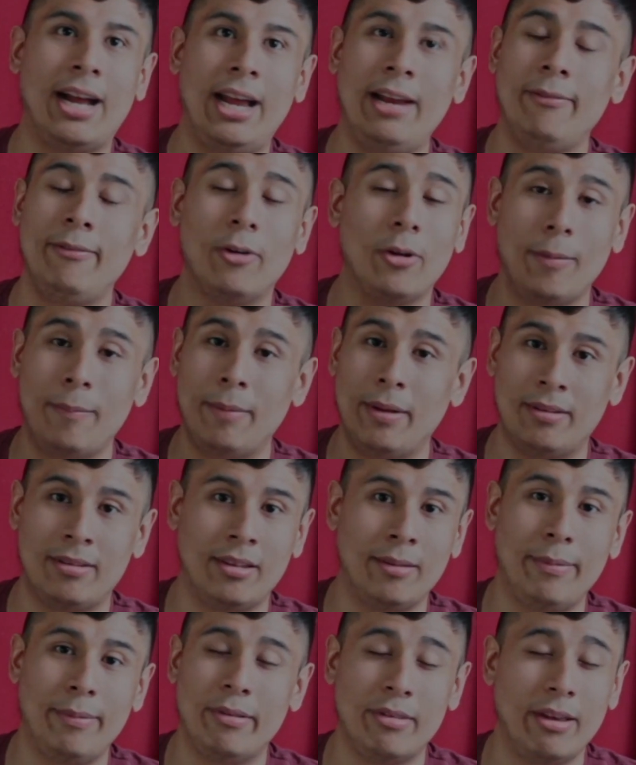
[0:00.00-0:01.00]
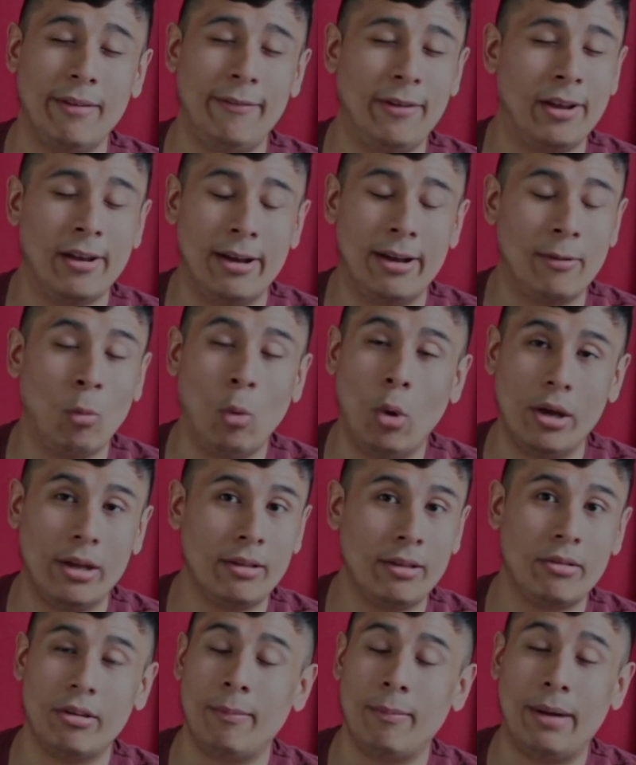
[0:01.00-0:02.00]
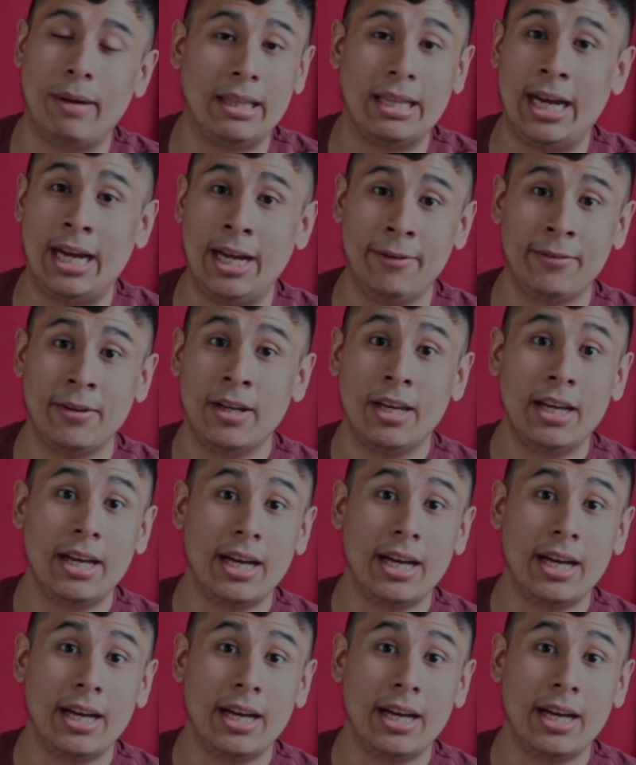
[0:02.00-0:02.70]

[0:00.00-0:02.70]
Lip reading: I've only been to the Pacific, like, once in my life.